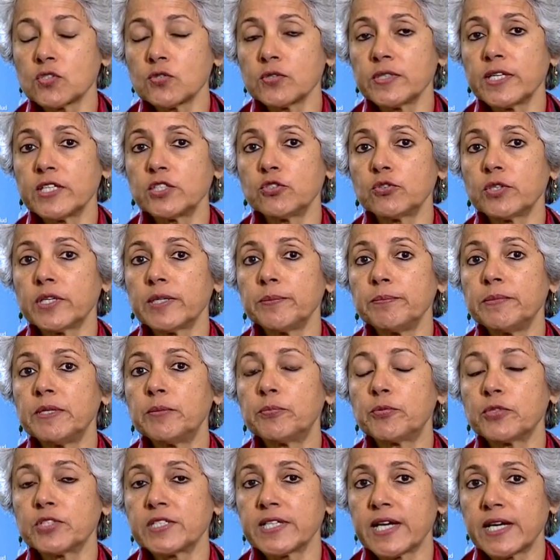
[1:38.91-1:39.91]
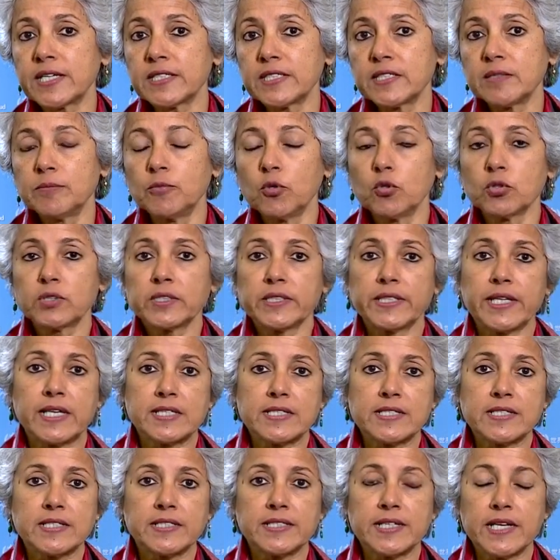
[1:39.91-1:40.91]
so that you can be protected both
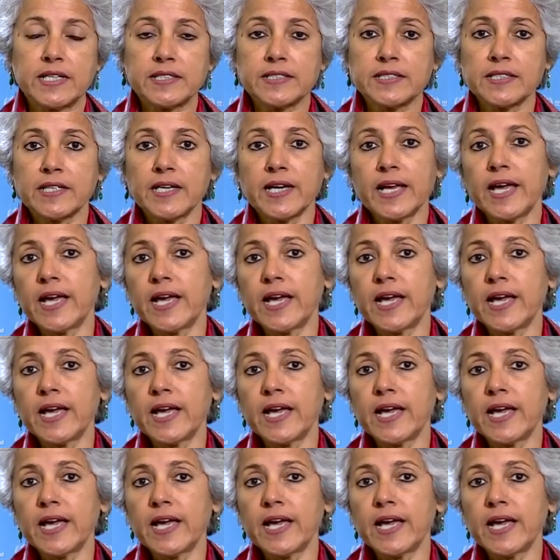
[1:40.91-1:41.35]
against the Delta